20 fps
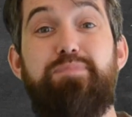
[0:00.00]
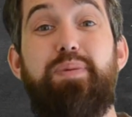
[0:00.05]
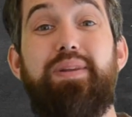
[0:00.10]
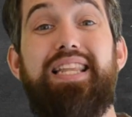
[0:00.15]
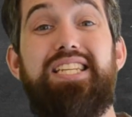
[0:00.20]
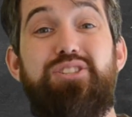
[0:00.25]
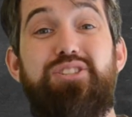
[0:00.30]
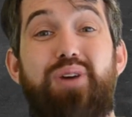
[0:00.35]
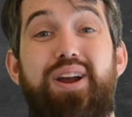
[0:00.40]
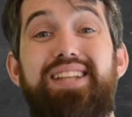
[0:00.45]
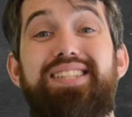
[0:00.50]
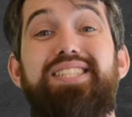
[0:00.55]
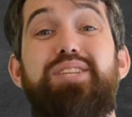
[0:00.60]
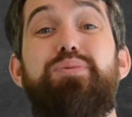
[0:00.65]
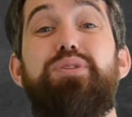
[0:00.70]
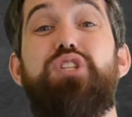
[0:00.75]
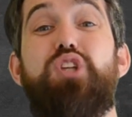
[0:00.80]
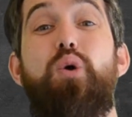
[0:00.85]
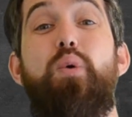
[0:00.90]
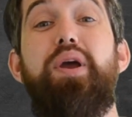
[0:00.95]
but let's try to see
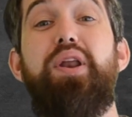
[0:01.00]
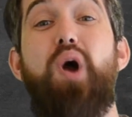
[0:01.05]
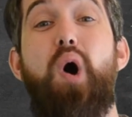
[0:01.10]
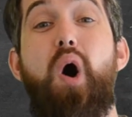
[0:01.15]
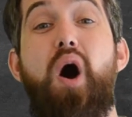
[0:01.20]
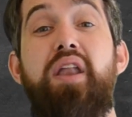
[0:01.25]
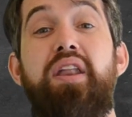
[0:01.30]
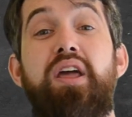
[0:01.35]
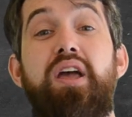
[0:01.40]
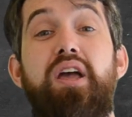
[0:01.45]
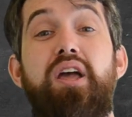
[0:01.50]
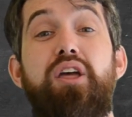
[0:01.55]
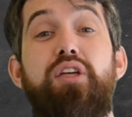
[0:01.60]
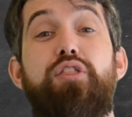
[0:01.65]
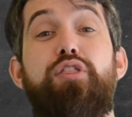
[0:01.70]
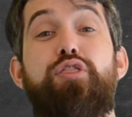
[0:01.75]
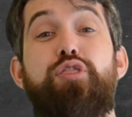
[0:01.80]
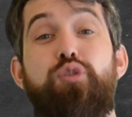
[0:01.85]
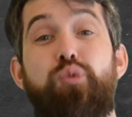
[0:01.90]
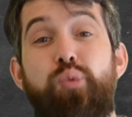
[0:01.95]
what's going on
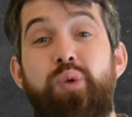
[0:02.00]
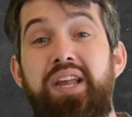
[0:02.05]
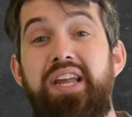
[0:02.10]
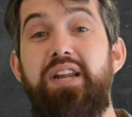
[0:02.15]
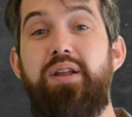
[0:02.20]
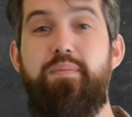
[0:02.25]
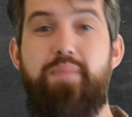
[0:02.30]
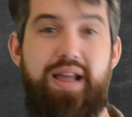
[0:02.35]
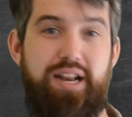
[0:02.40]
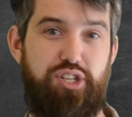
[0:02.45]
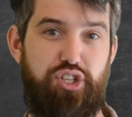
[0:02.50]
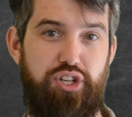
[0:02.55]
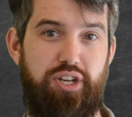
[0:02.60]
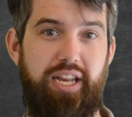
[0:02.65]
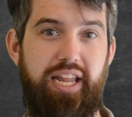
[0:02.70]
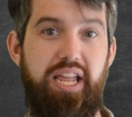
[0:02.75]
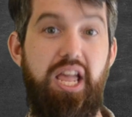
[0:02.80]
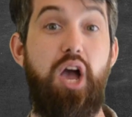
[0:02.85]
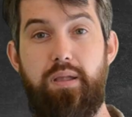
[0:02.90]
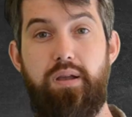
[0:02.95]

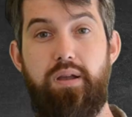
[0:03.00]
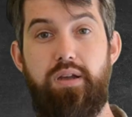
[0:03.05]
three-dimensionally.